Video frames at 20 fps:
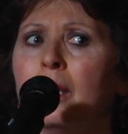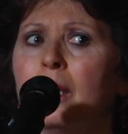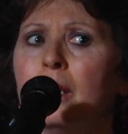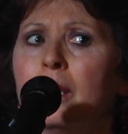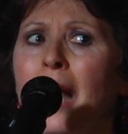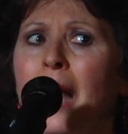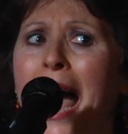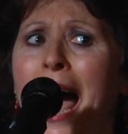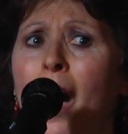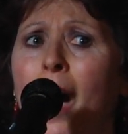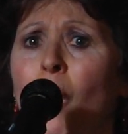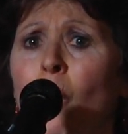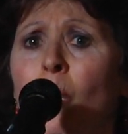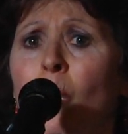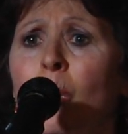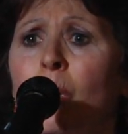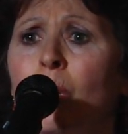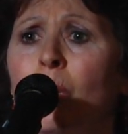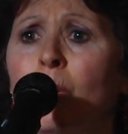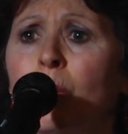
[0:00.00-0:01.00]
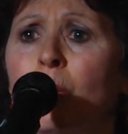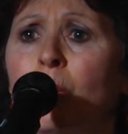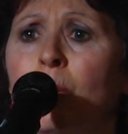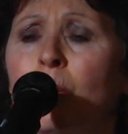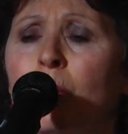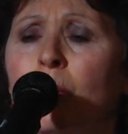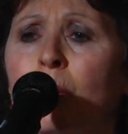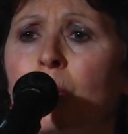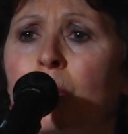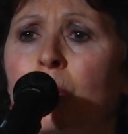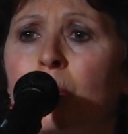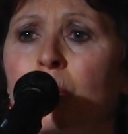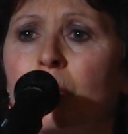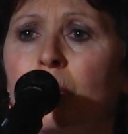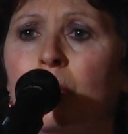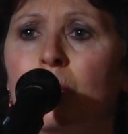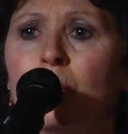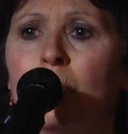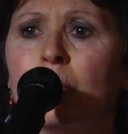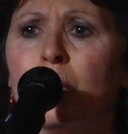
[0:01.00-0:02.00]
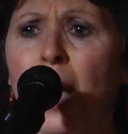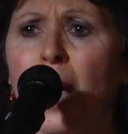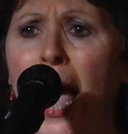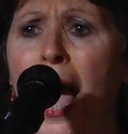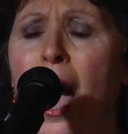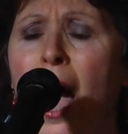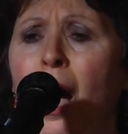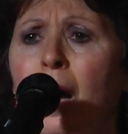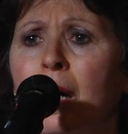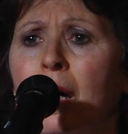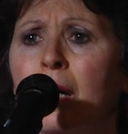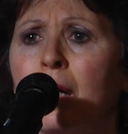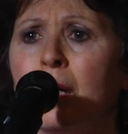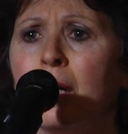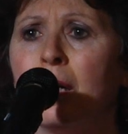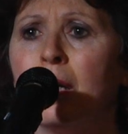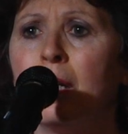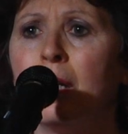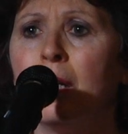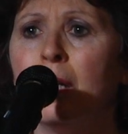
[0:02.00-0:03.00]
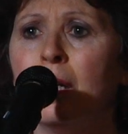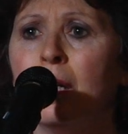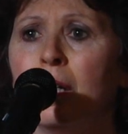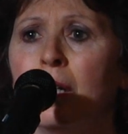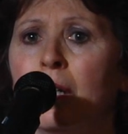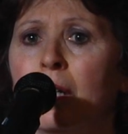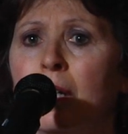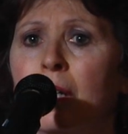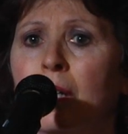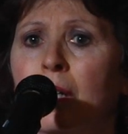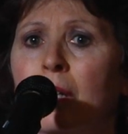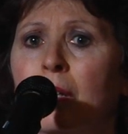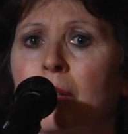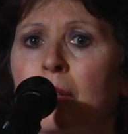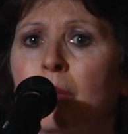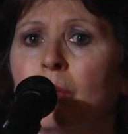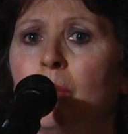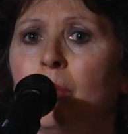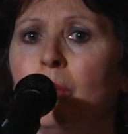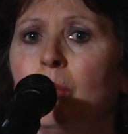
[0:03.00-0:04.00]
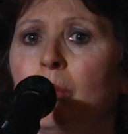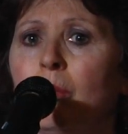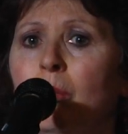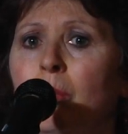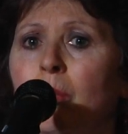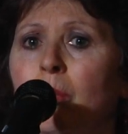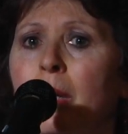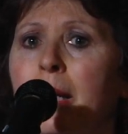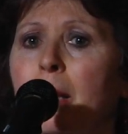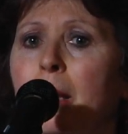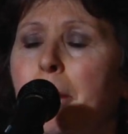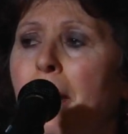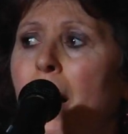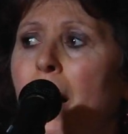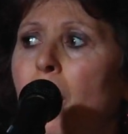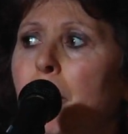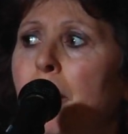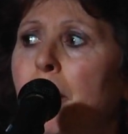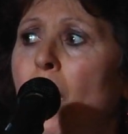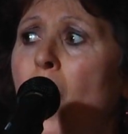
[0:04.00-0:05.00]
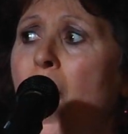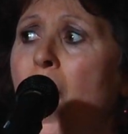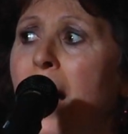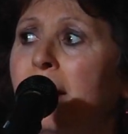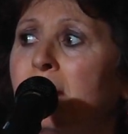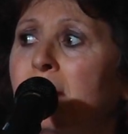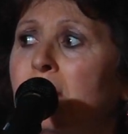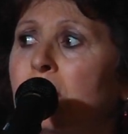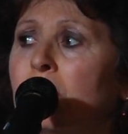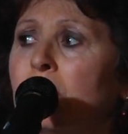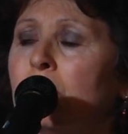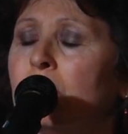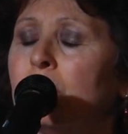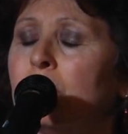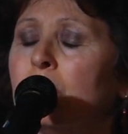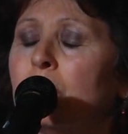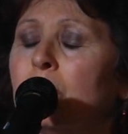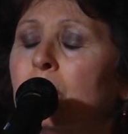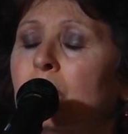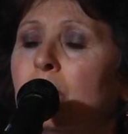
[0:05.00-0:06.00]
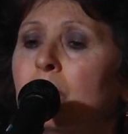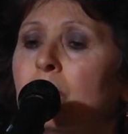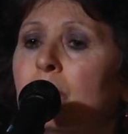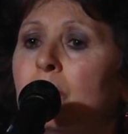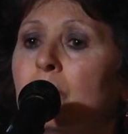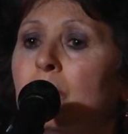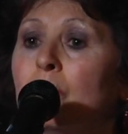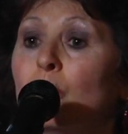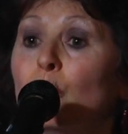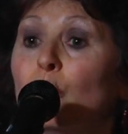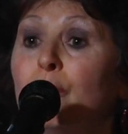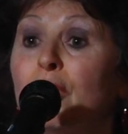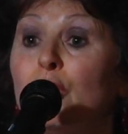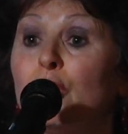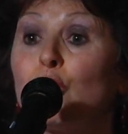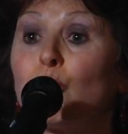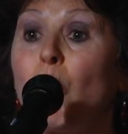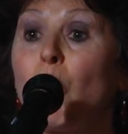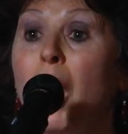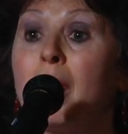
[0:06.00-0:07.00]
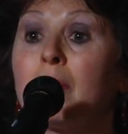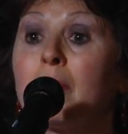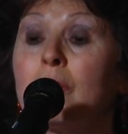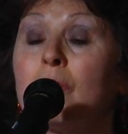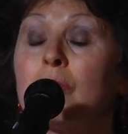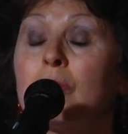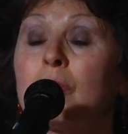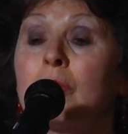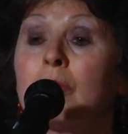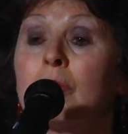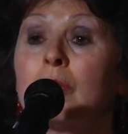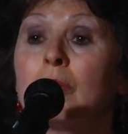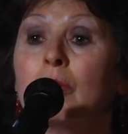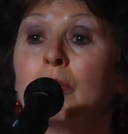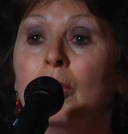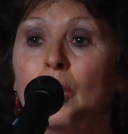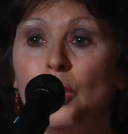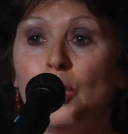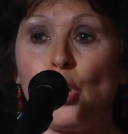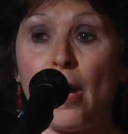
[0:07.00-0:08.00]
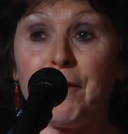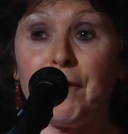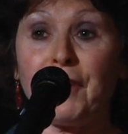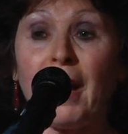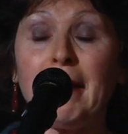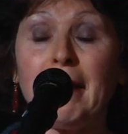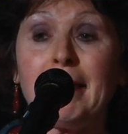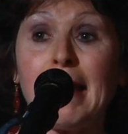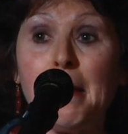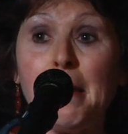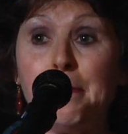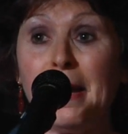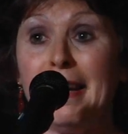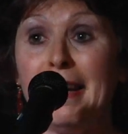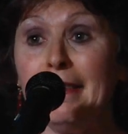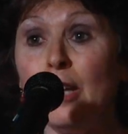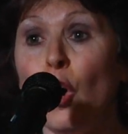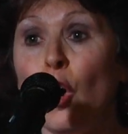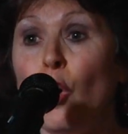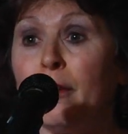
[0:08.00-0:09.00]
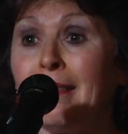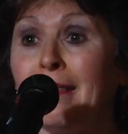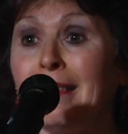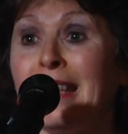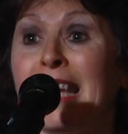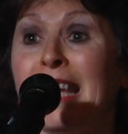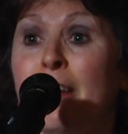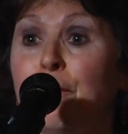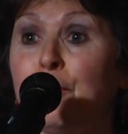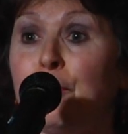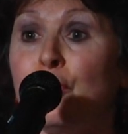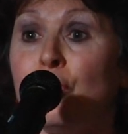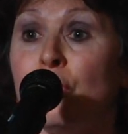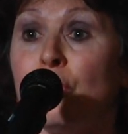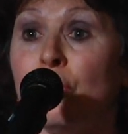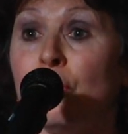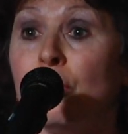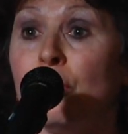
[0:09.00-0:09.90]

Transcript: Now? Yeah. What about Boaz?" Yuval shrugs. "You have Hasamba and the horse thieves?"